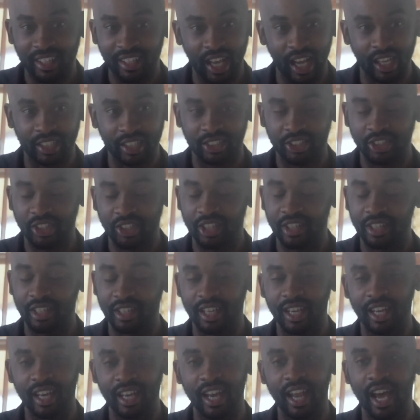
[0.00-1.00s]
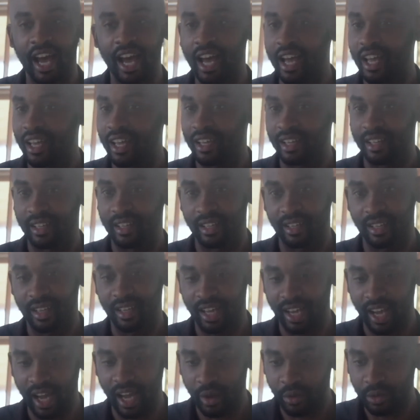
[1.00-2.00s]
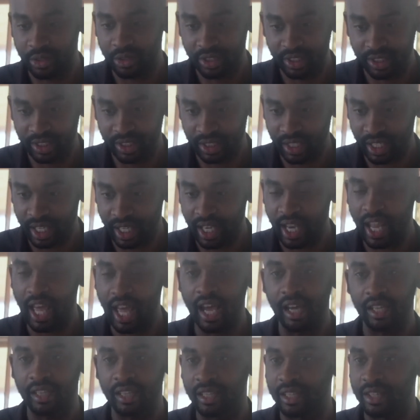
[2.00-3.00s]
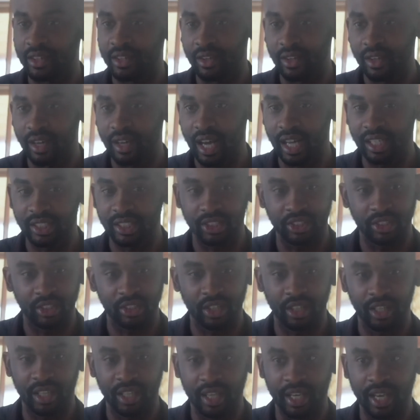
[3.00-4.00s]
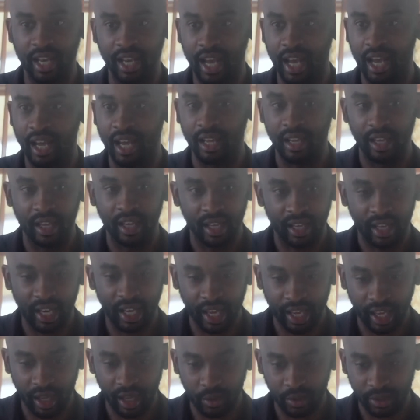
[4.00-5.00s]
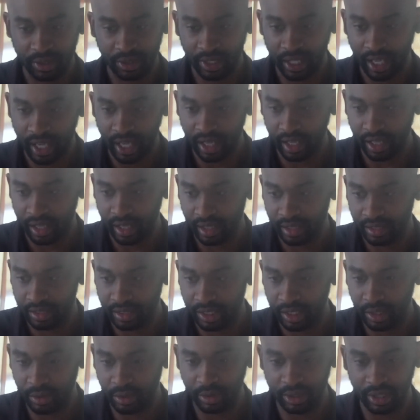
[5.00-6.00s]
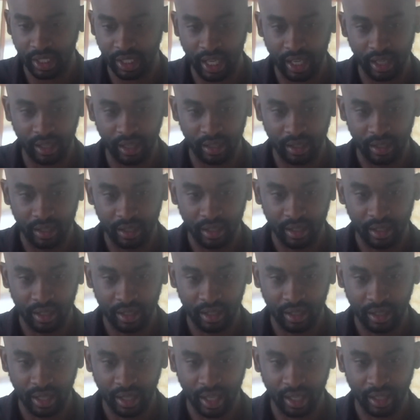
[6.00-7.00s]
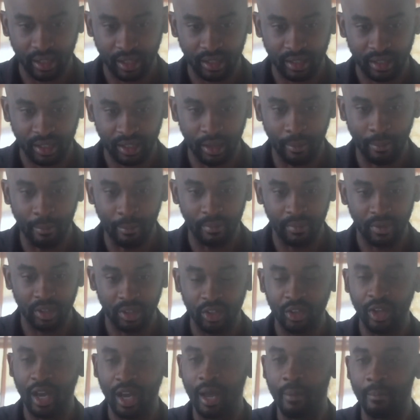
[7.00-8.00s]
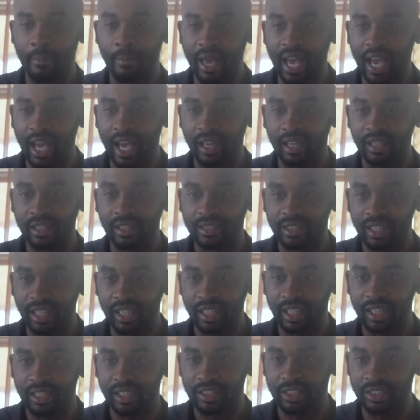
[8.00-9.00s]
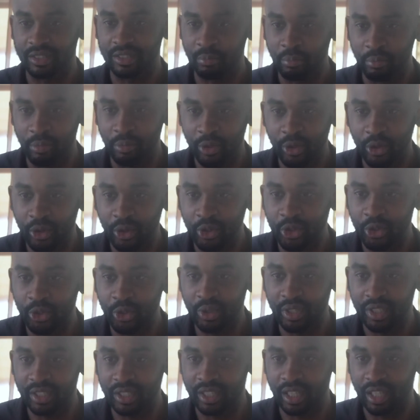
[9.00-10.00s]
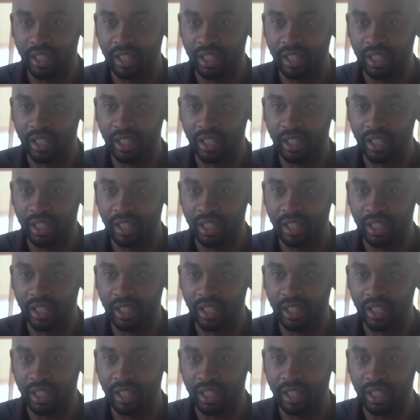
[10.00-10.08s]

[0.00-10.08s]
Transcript: I just could not. Like, I was just locked in on her. I just could not. Like, it was like, she was like, you know how magnets, like, they just pull to each other.